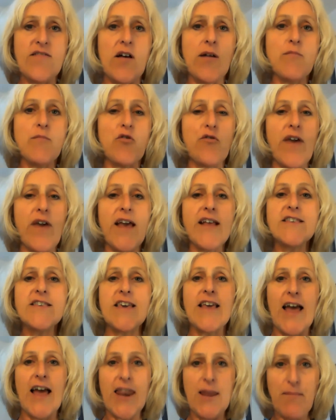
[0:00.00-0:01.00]
I'm
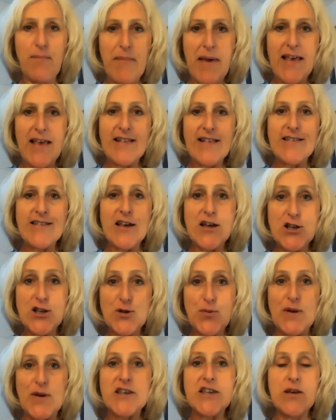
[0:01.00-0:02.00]
creating an amazing
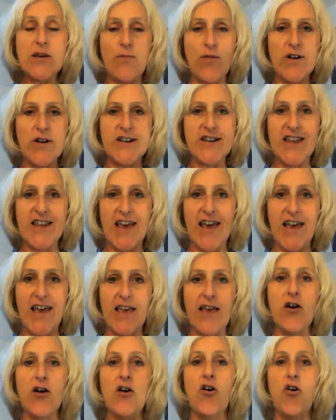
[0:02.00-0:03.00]

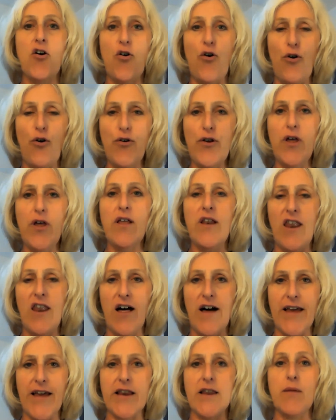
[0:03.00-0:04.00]
21-day
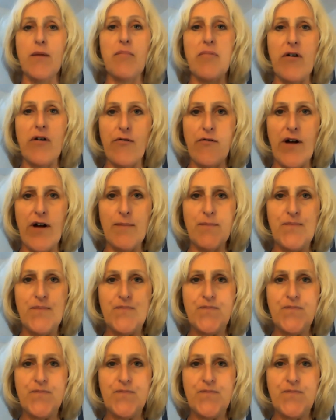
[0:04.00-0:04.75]
online program